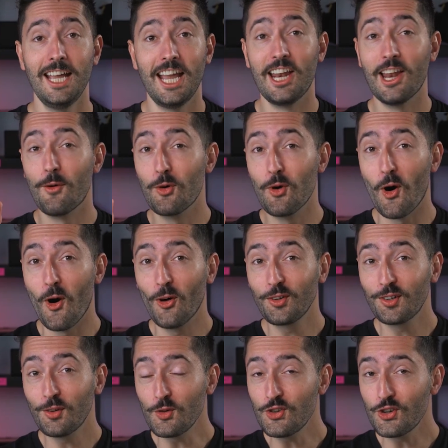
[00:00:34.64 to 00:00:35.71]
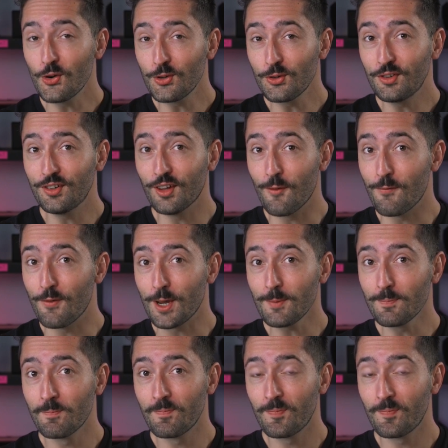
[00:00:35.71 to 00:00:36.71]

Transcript: And I will also show you something